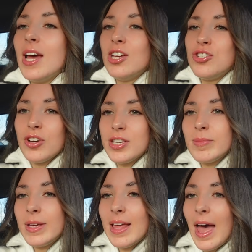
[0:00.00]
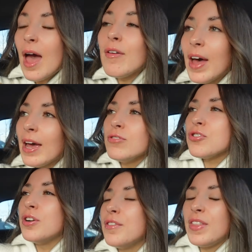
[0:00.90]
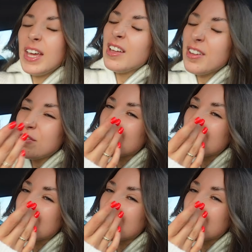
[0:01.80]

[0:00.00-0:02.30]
it stresses me the F out trying to think of